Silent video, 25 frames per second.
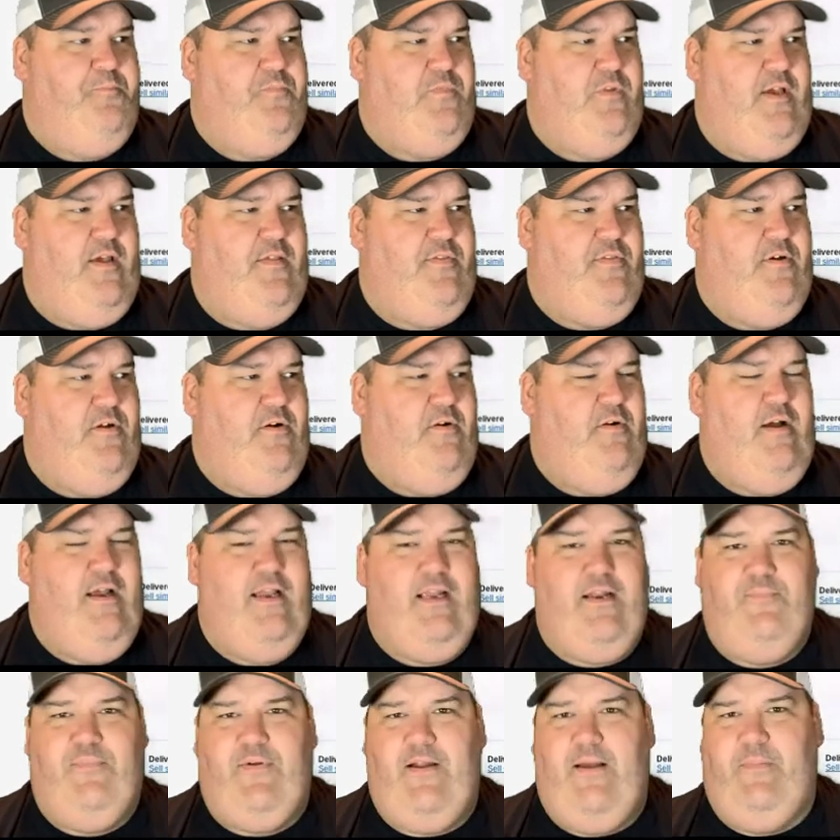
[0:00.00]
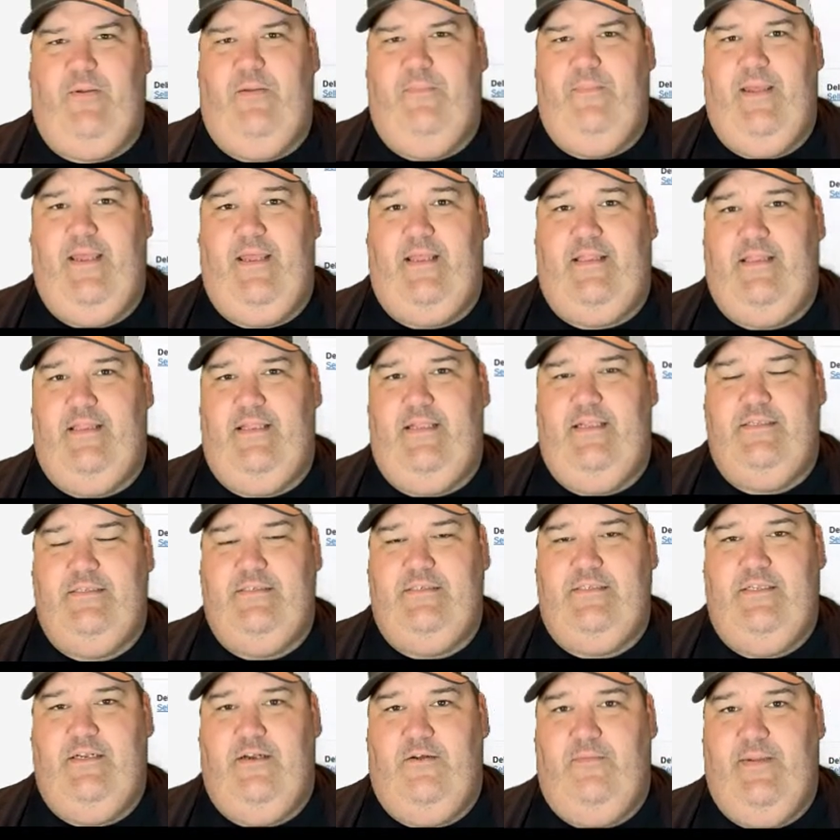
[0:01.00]
And I thought, oh, I could probably make these,
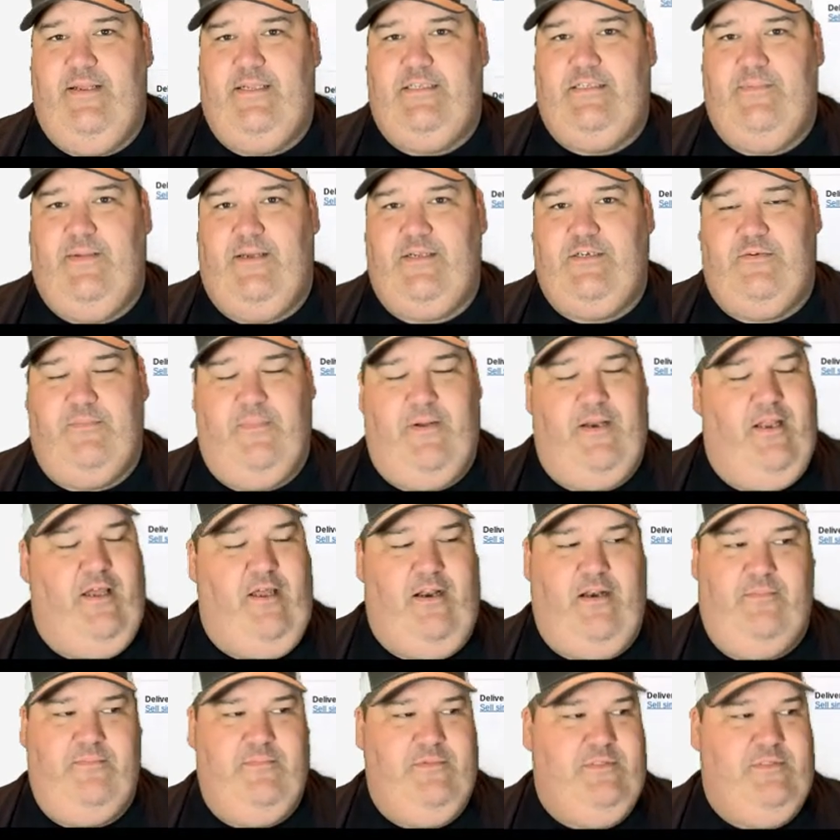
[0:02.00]
you know, make some extra money on them.